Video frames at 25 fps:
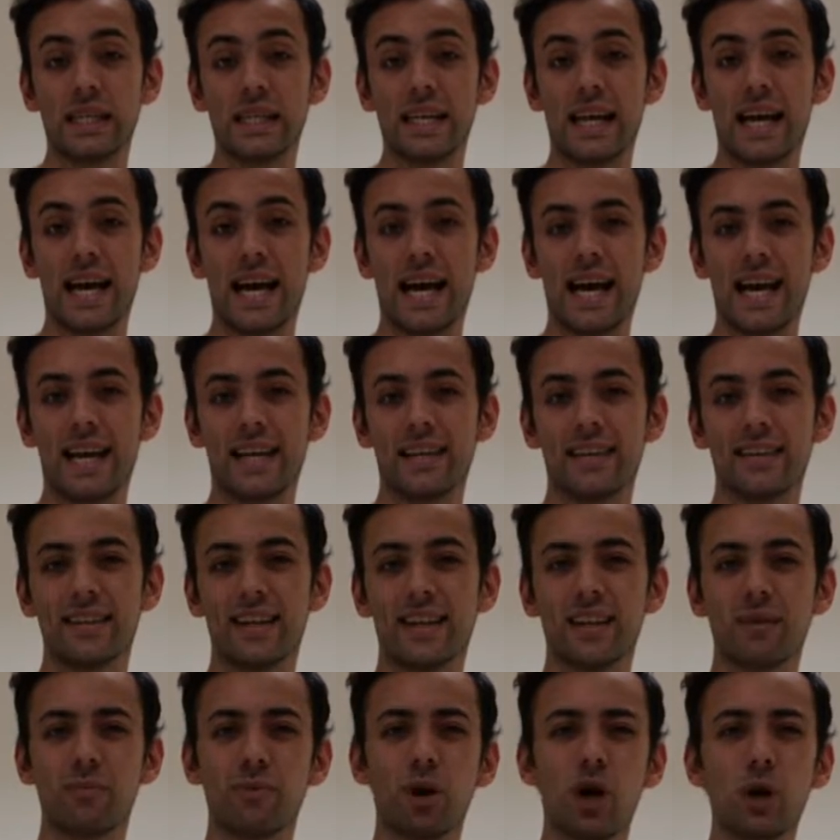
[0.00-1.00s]
and
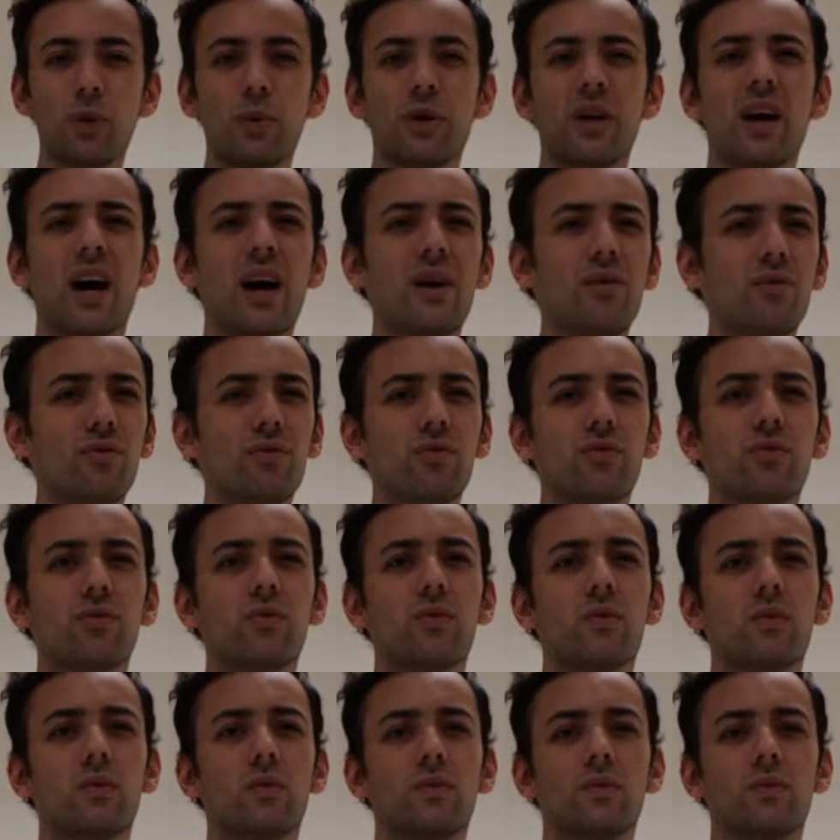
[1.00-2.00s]
at the moment
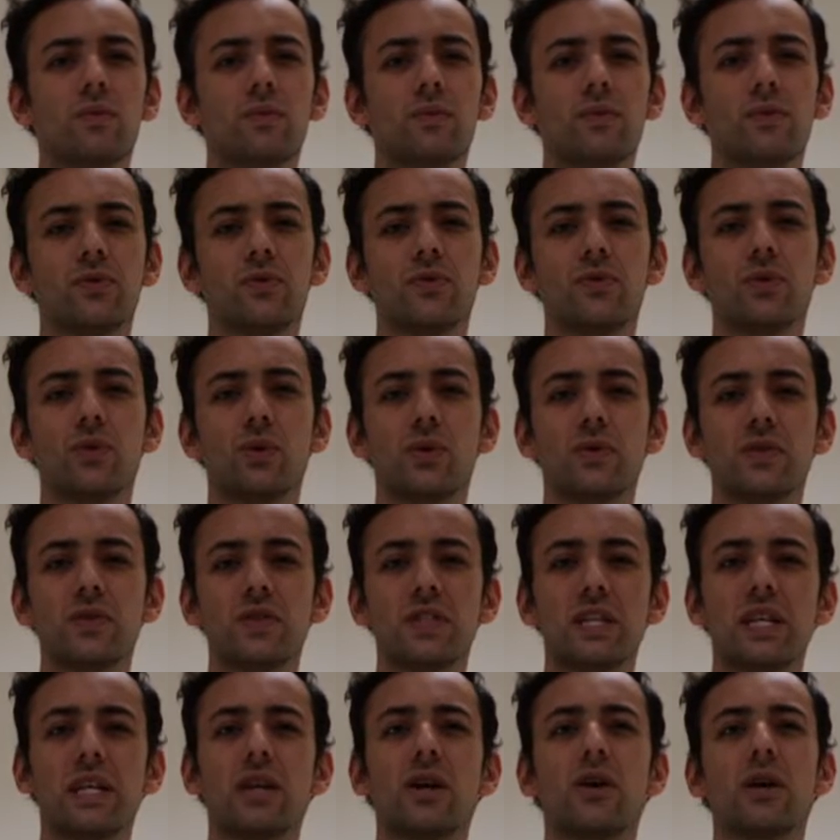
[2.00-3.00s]
I've sort of
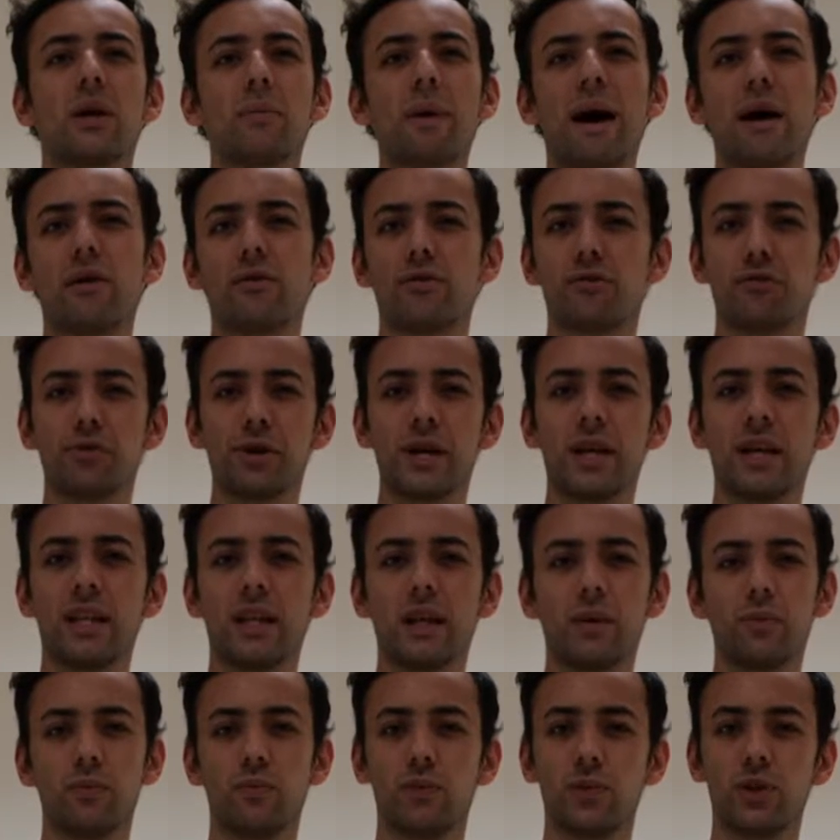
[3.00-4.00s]
seen only about 3 of
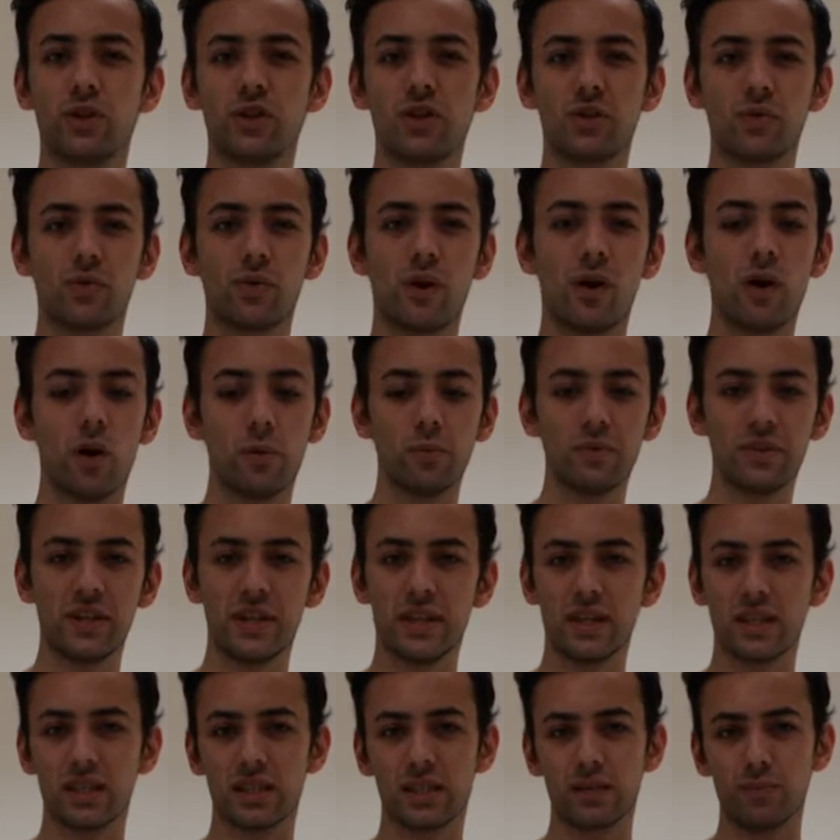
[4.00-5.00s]
them, which is Raw
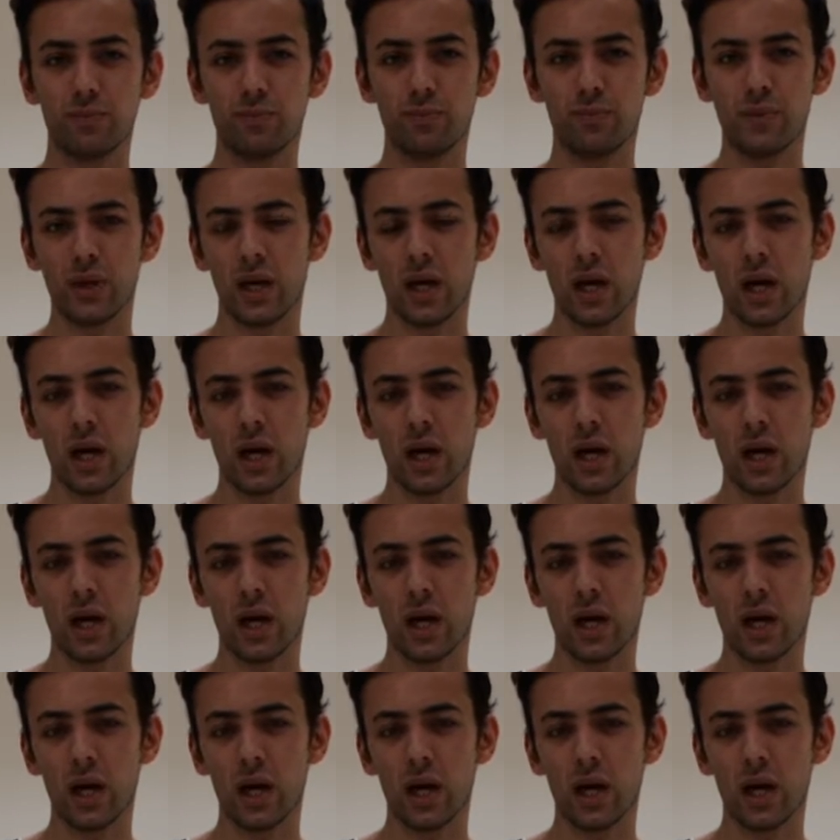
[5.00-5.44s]
Optics,